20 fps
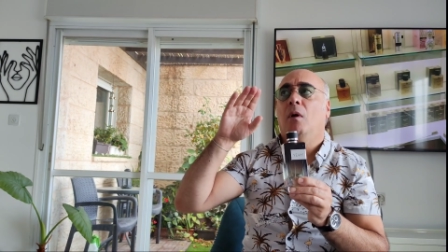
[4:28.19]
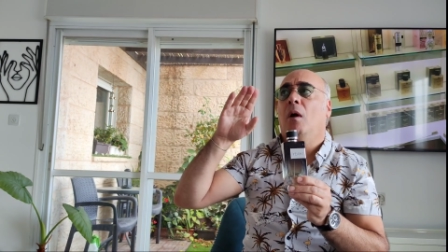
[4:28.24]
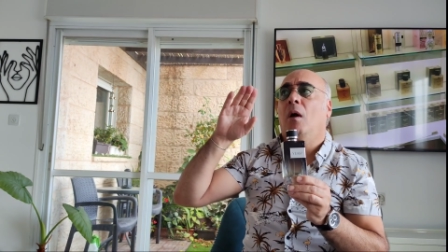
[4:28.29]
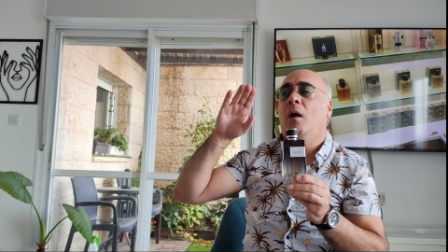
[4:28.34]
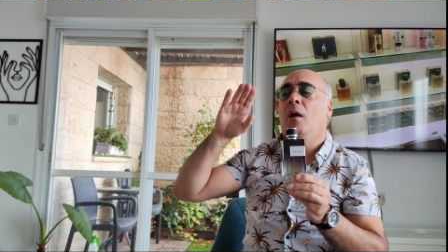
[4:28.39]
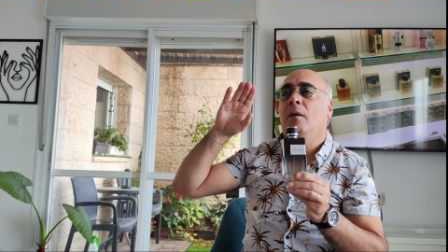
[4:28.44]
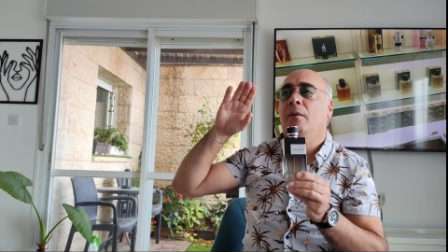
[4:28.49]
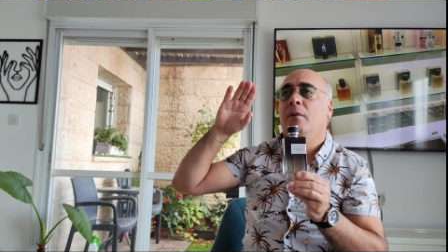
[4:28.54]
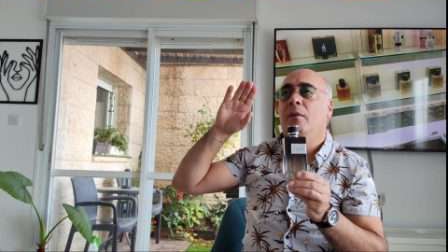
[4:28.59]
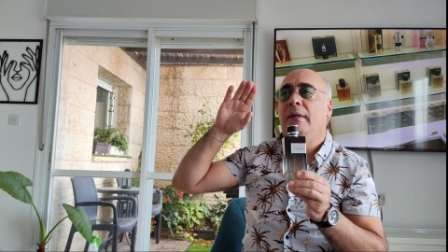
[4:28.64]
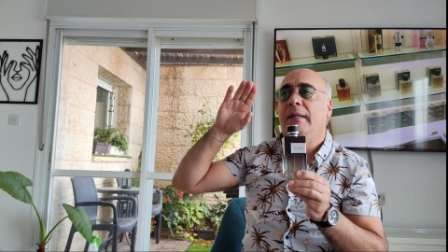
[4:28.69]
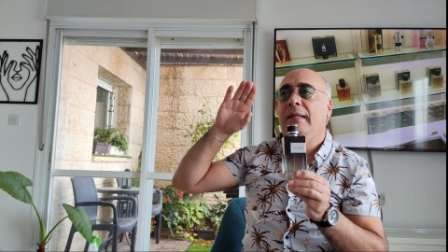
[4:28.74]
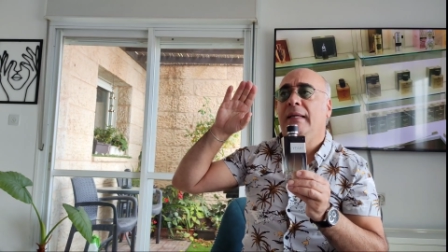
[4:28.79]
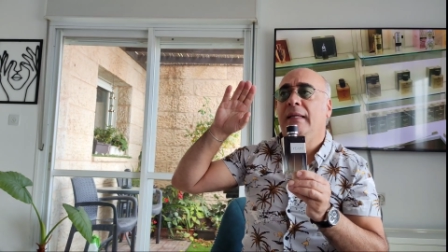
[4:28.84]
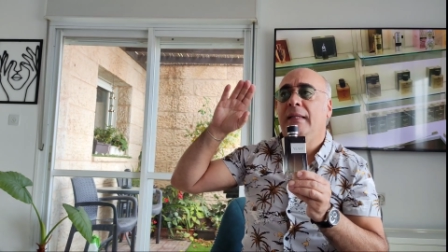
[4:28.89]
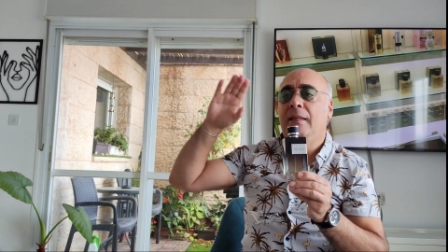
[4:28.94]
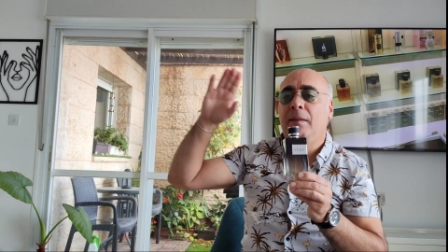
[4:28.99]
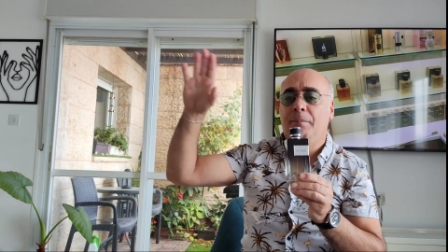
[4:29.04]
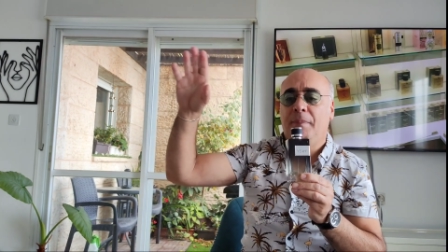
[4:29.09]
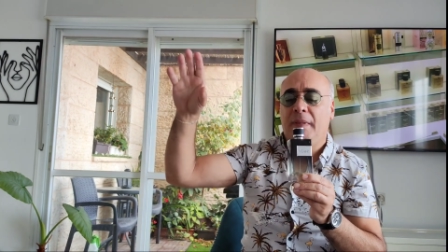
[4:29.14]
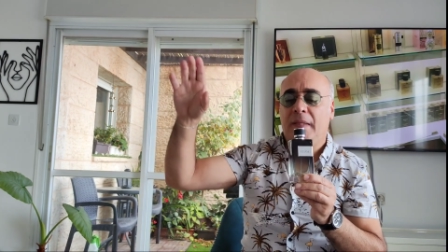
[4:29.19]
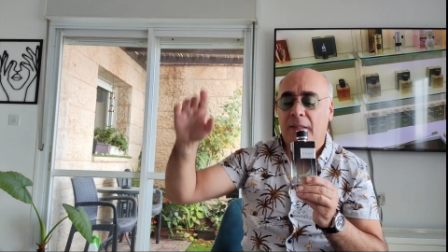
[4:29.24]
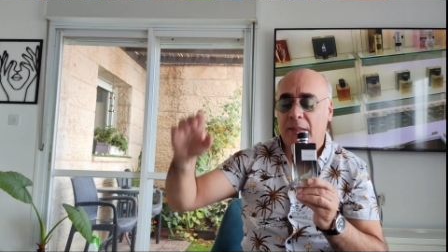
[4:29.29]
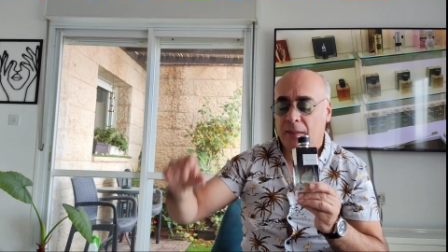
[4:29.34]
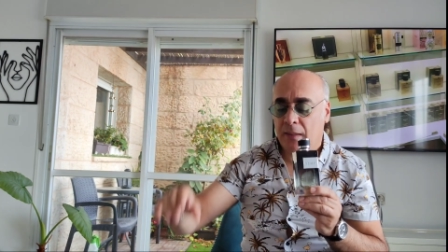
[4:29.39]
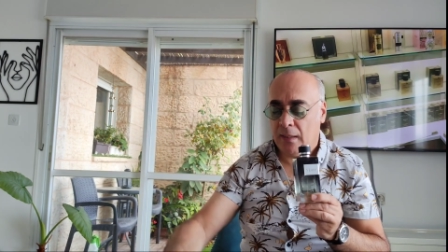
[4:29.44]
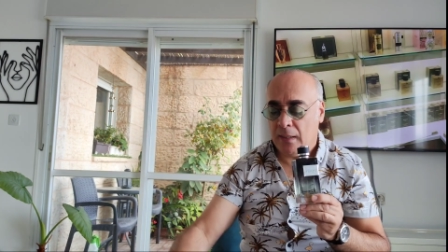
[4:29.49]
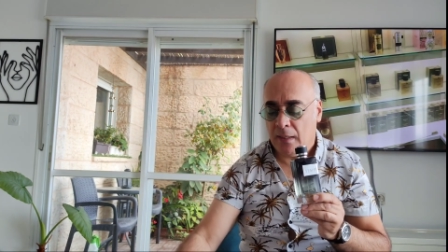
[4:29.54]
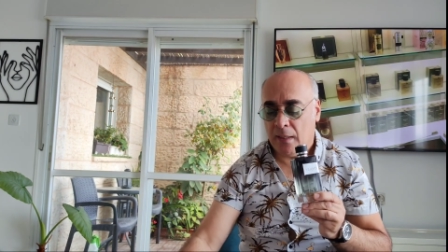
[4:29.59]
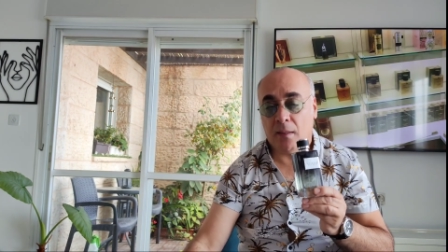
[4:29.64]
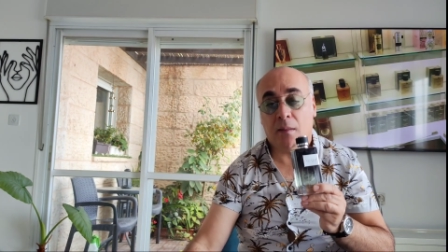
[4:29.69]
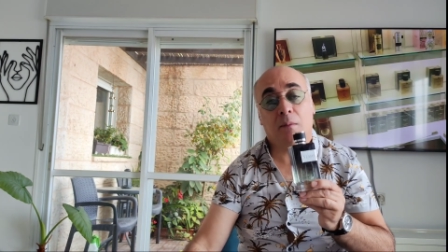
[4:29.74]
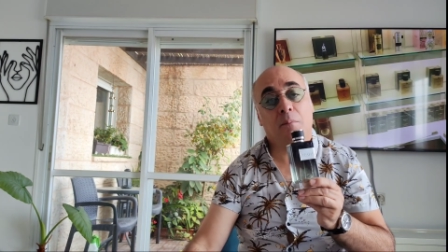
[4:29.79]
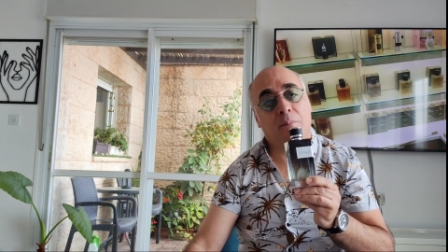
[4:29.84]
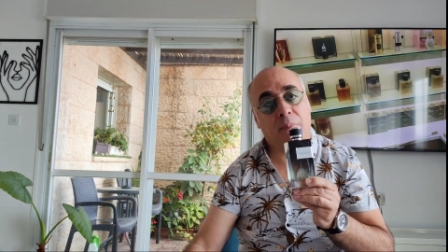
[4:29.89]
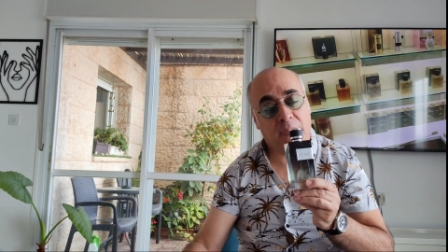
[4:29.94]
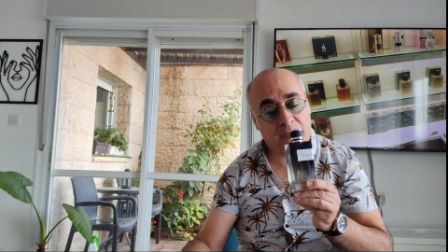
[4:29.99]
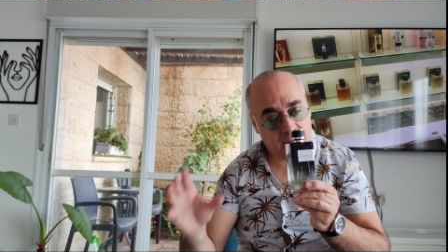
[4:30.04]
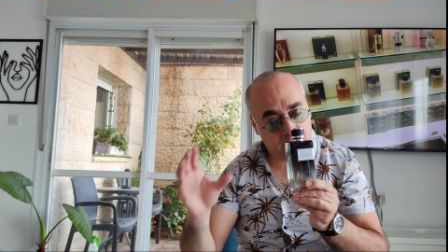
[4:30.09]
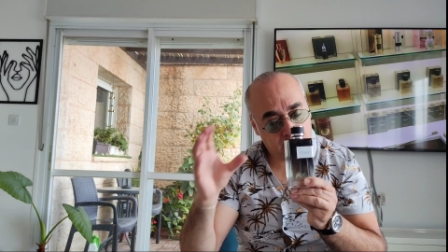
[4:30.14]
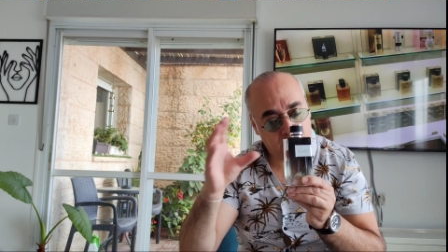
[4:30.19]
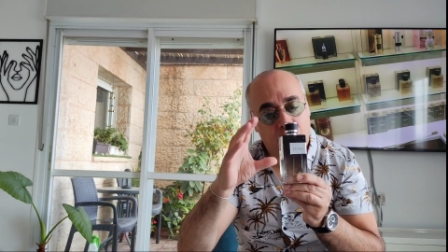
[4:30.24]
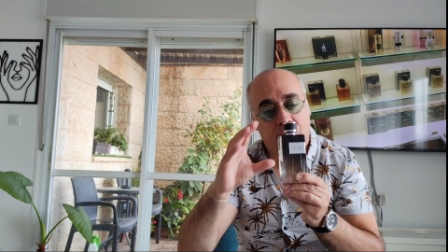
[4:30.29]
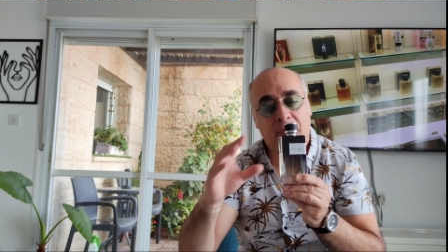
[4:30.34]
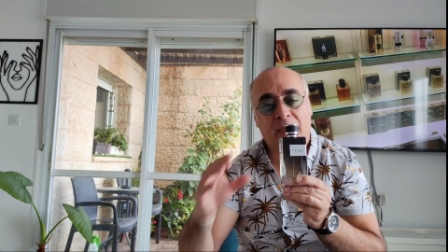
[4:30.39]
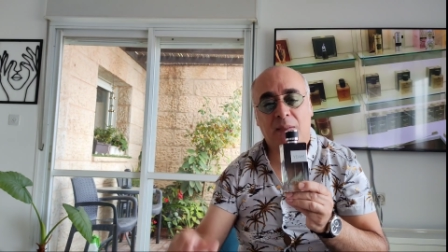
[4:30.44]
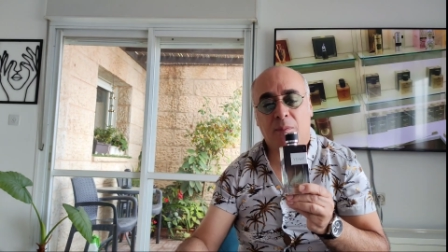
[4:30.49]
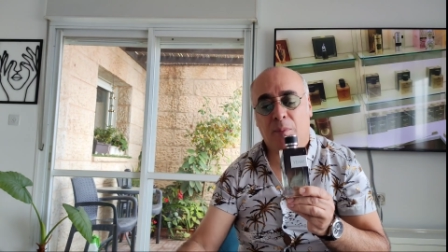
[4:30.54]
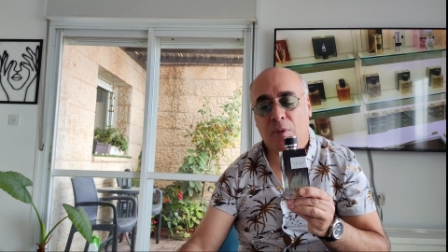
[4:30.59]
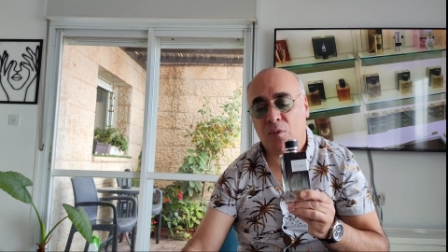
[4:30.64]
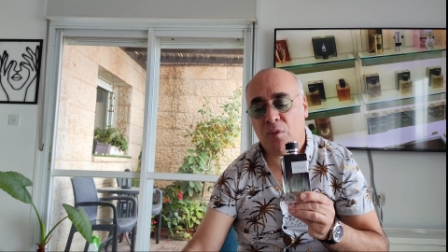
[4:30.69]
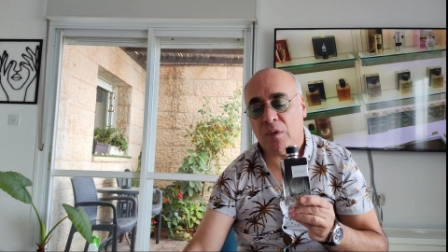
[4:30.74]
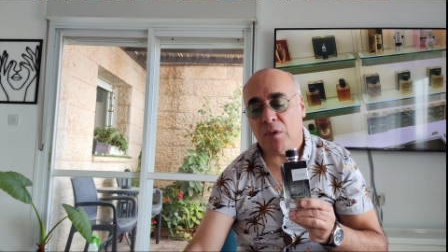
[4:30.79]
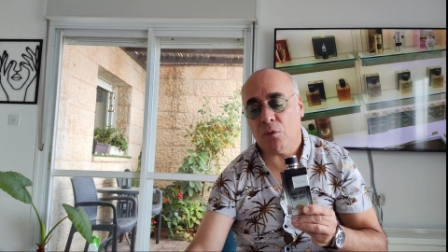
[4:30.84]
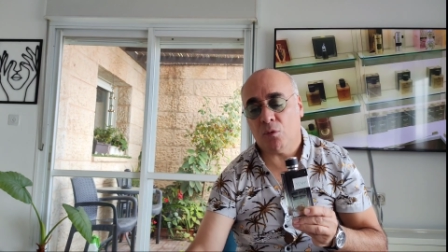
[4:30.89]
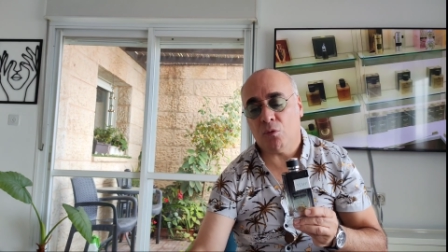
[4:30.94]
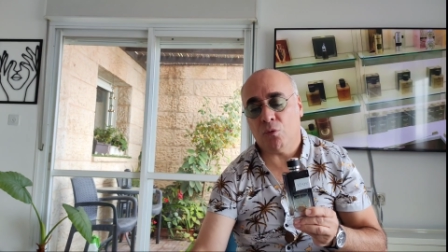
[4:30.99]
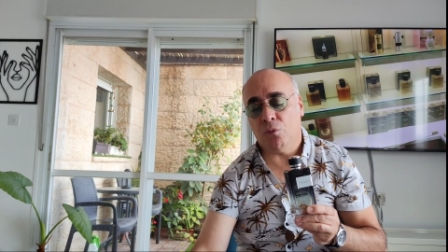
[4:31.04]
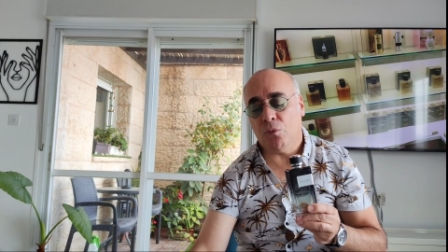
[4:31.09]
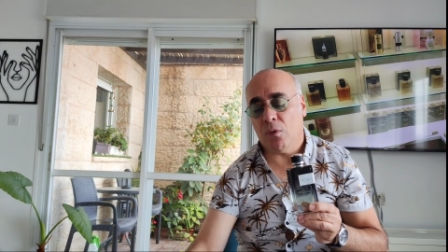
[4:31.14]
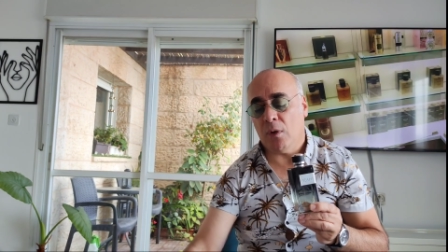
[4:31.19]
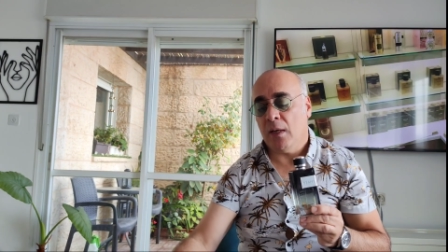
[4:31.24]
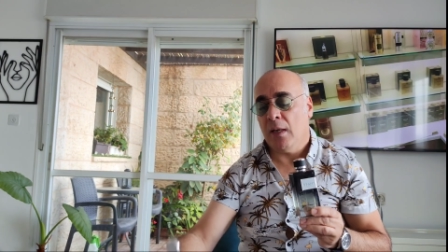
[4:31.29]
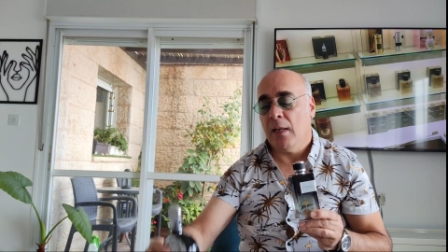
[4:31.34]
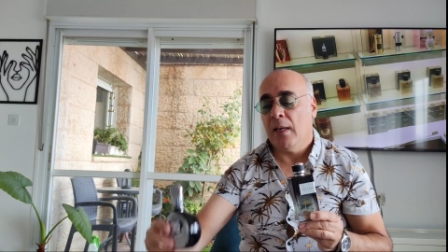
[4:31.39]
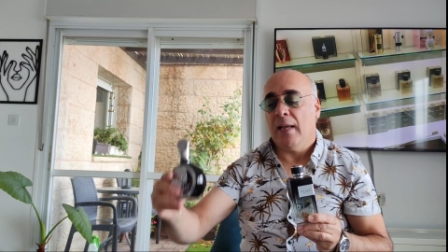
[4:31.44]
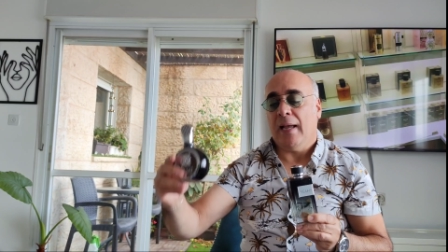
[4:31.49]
on the EDP, but it's a mix between the two.